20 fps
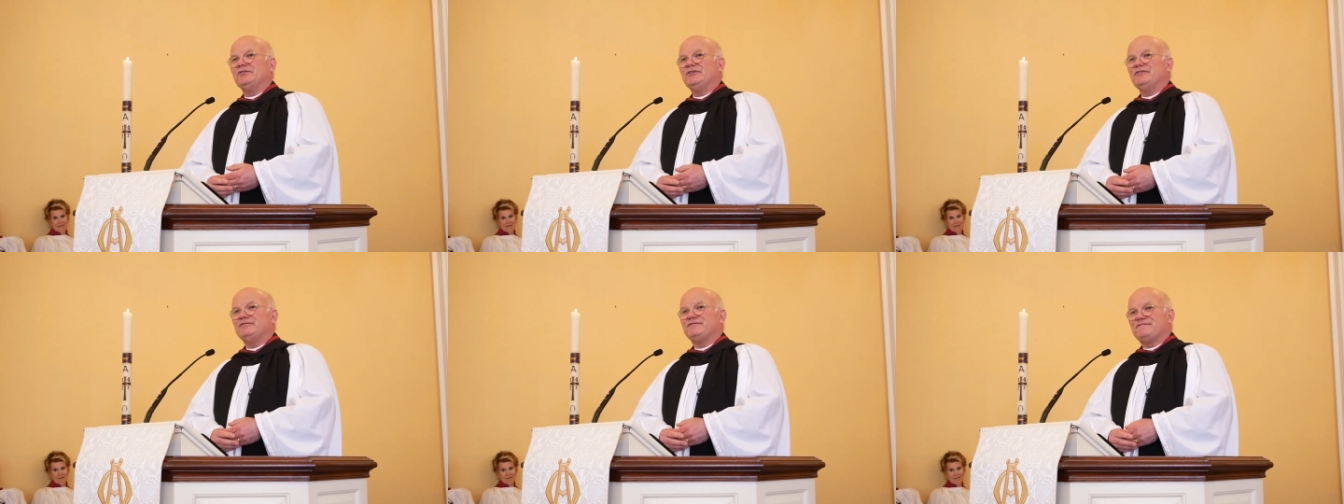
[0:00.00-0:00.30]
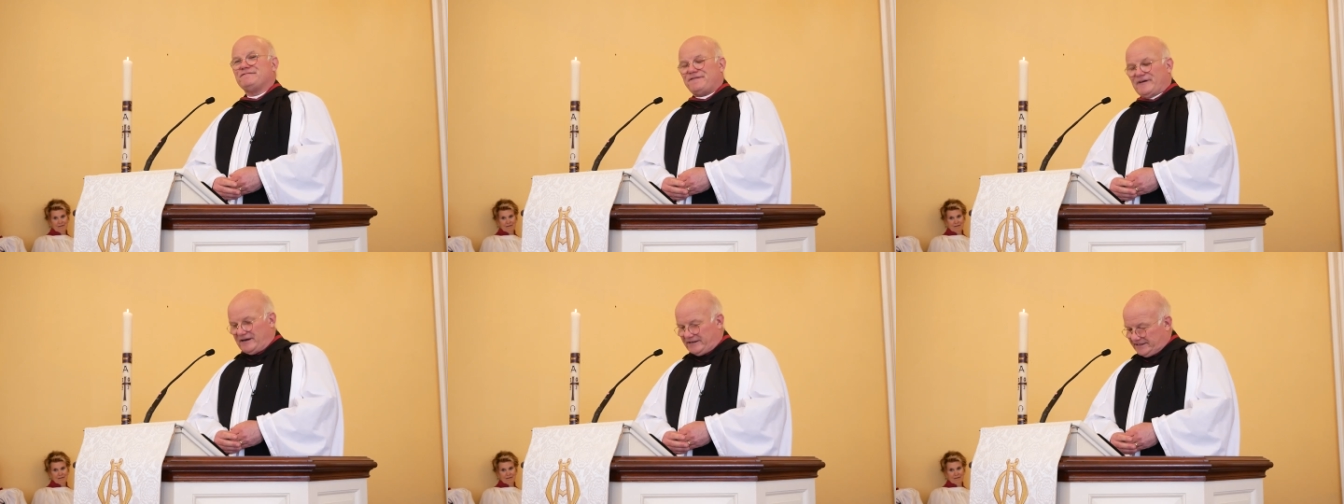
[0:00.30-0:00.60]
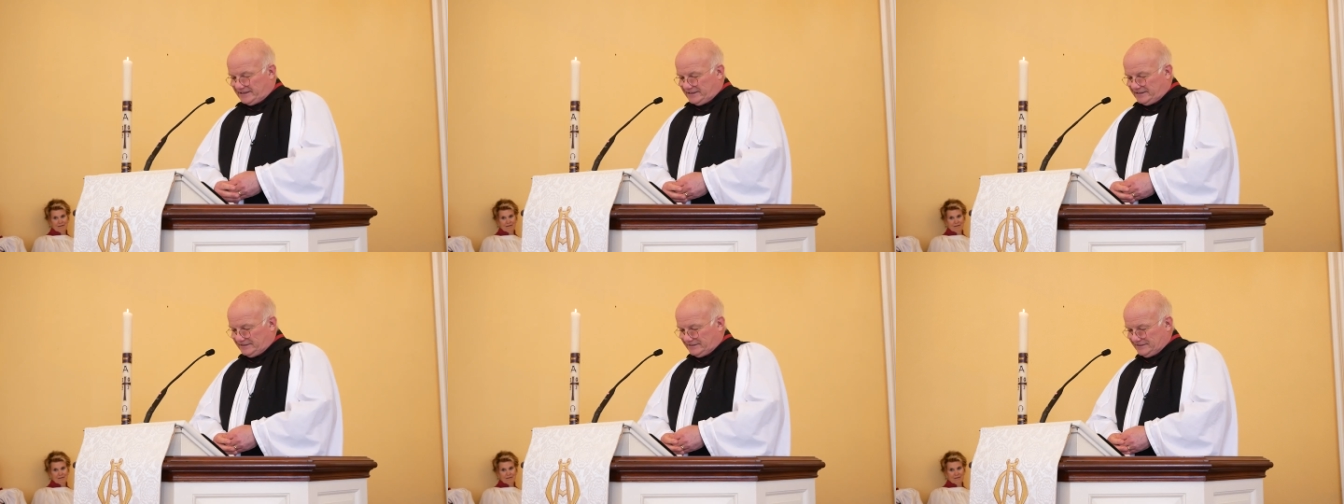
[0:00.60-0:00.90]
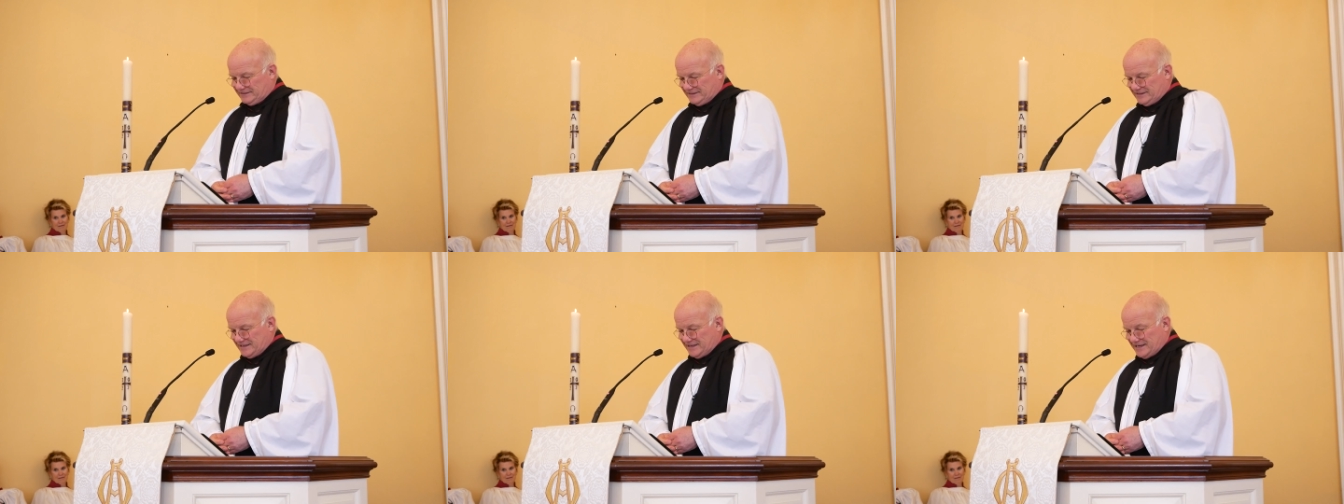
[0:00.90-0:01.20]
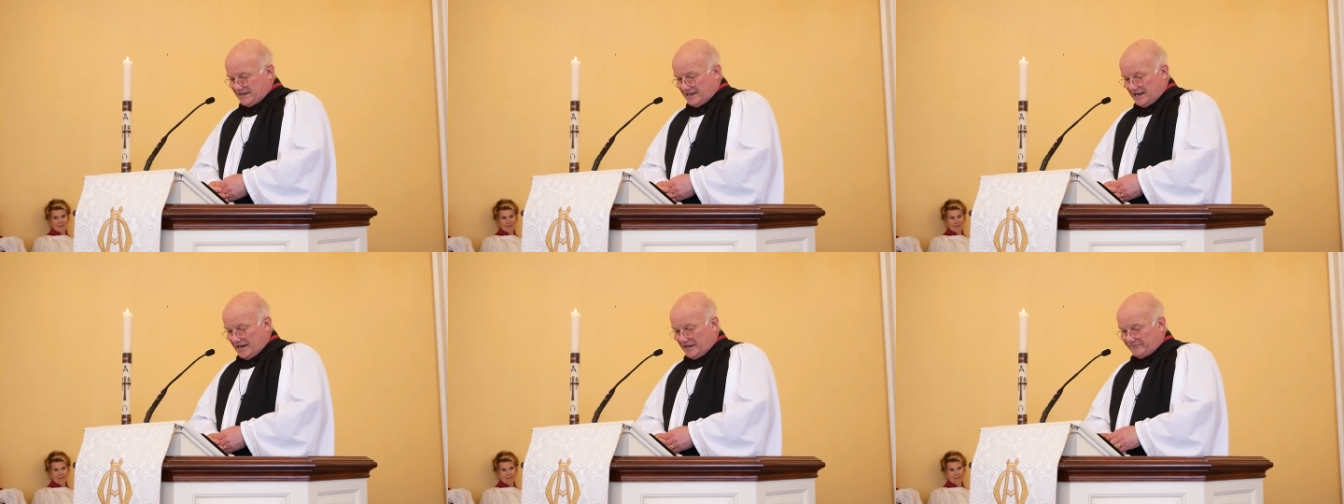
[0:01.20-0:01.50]
funny,
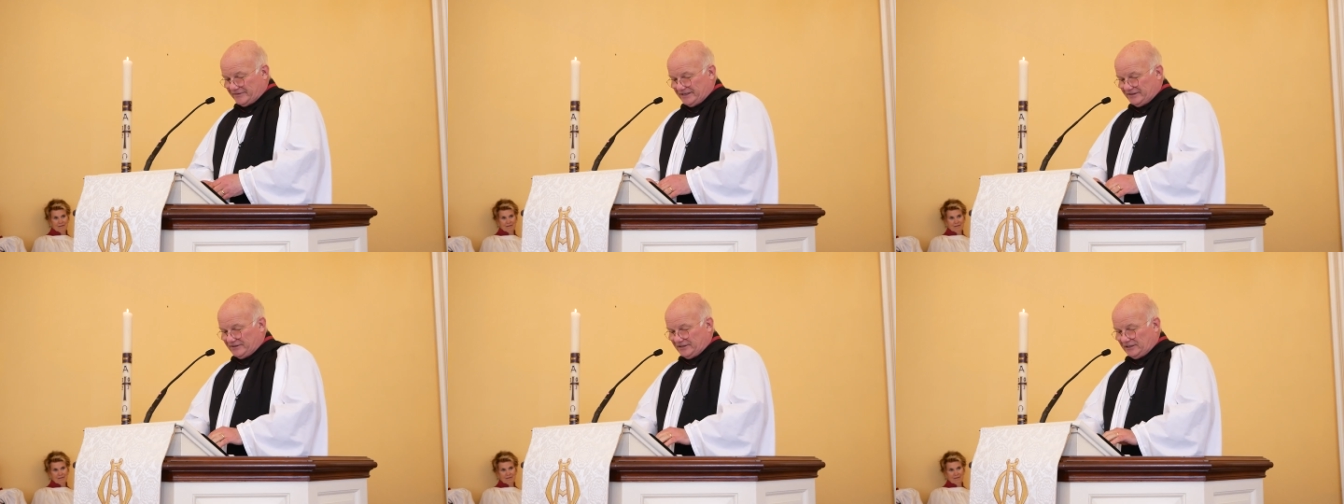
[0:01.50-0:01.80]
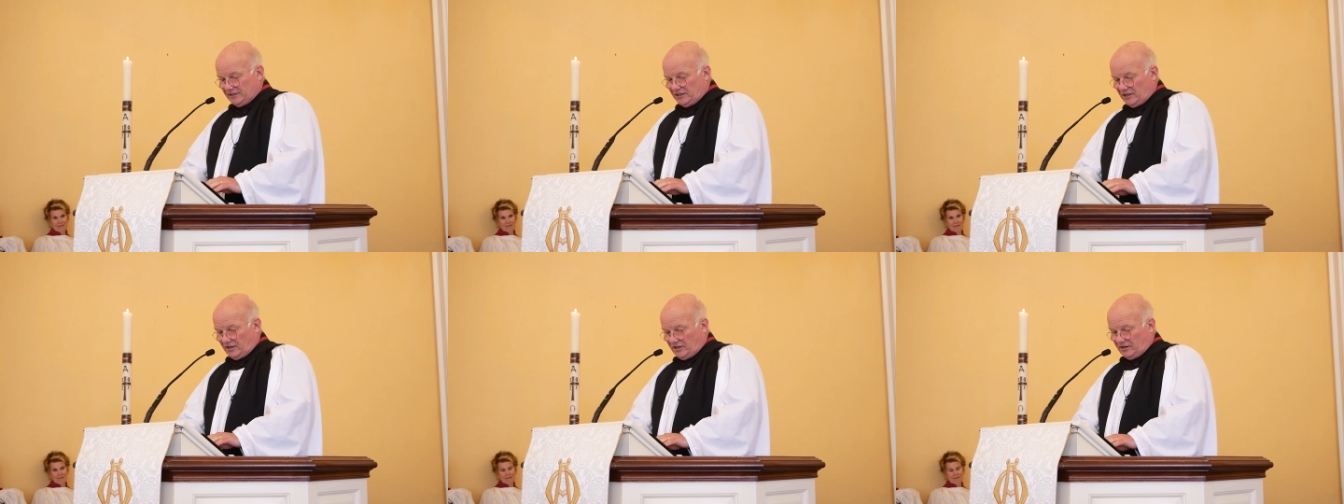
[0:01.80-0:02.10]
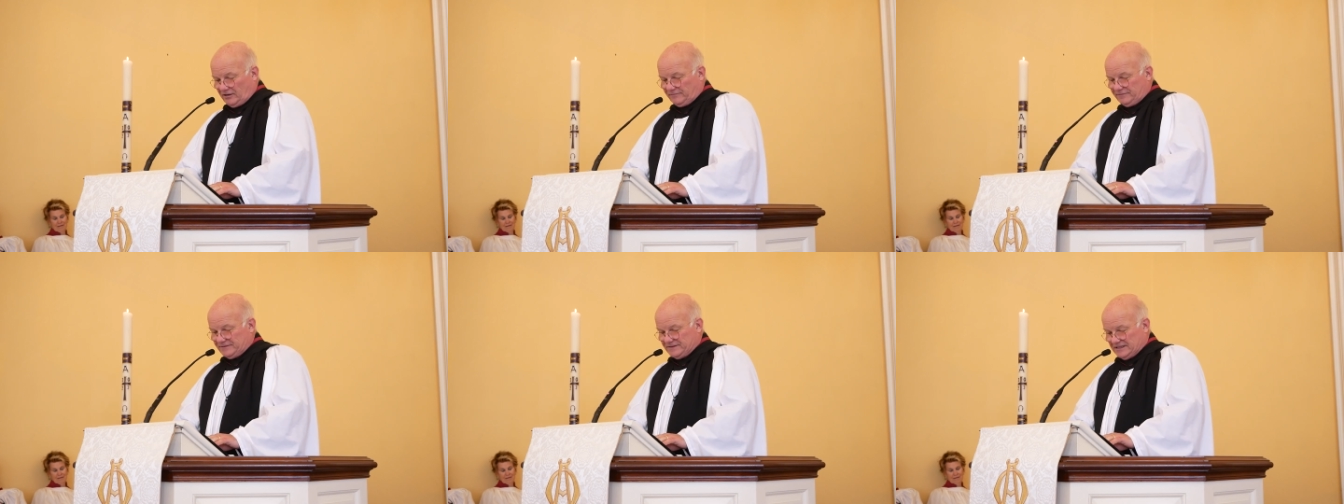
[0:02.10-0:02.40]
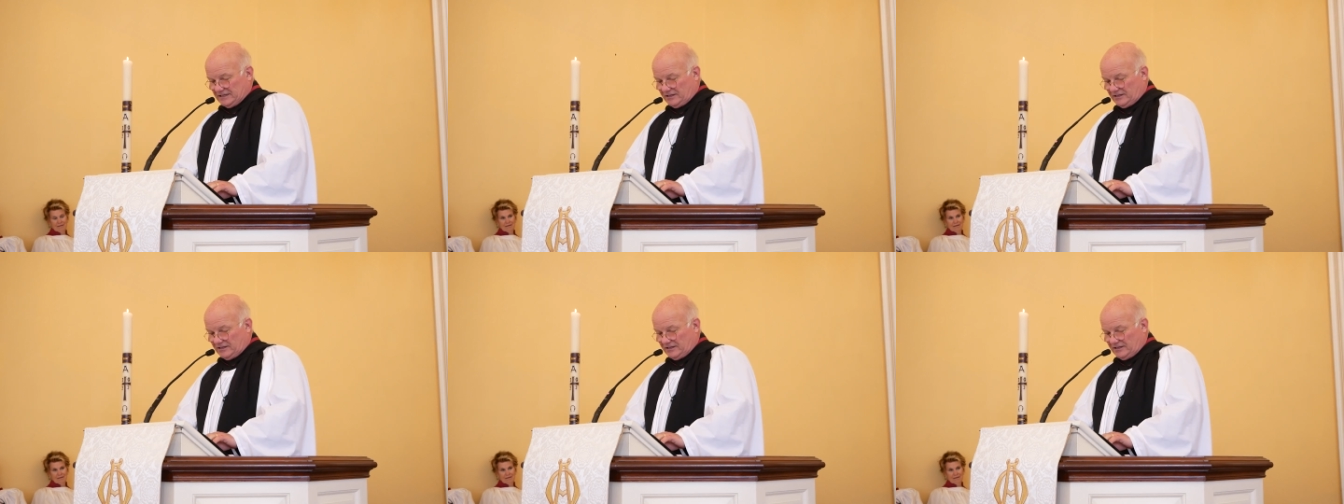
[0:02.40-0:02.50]
having the last